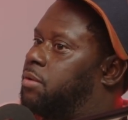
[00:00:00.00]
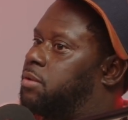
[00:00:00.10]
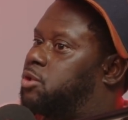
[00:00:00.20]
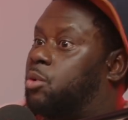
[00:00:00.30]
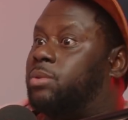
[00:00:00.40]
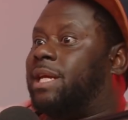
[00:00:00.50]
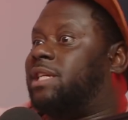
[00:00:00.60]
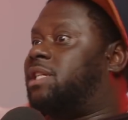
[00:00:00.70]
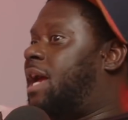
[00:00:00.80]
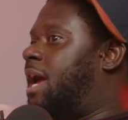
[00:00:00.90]
So it was like
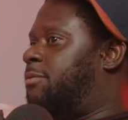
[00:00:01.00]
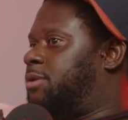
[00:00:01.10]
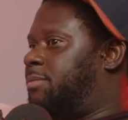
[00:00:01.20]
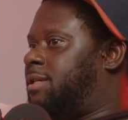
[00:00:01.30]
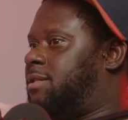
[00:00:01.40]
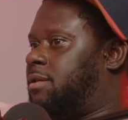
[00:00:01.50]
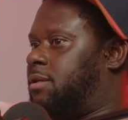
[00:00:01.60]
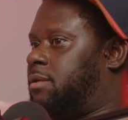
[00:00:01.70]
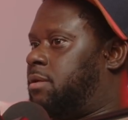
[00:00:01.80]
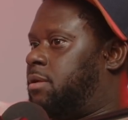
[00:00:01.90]
Shine was my son.
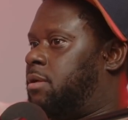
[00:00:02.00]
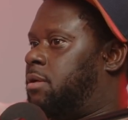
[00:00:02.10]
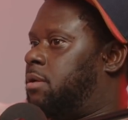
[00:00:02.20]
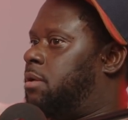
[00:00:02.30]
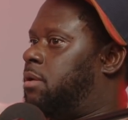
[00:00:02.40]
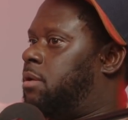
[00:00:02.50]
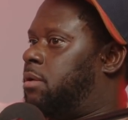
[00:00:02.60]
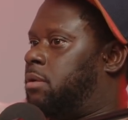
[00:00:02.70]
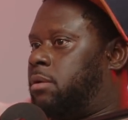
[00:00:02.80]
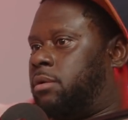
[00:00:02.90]
Yeah.
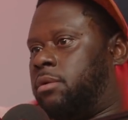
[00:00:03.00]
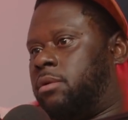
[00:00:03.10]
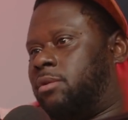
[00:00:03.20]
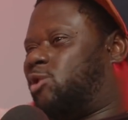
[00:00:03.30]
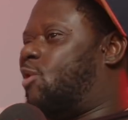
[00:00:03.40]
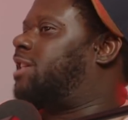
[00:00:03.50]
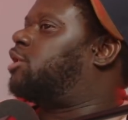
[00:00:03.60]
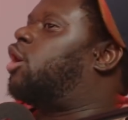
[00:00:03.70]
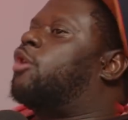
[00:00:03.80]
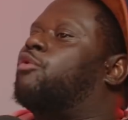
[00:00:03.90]
So I
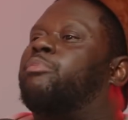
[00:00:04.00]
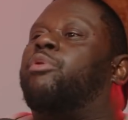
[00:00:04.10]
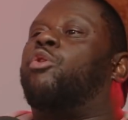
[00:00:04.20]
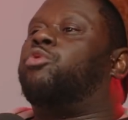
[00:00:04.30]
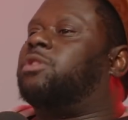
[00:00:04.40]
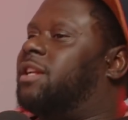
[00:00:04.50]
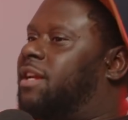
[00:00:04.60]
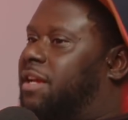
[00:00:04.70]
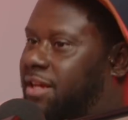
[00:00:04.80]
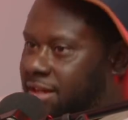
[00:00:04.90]
started reposting
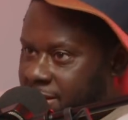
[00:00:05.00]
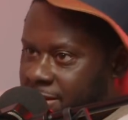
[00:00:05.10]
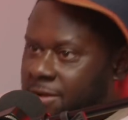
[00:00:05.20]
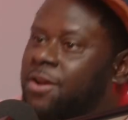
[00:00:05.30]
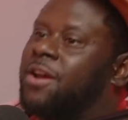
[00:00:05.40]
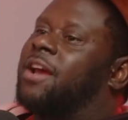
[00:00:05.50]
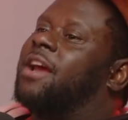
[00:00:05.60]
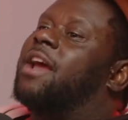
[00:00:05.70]
it. Yeah, okay.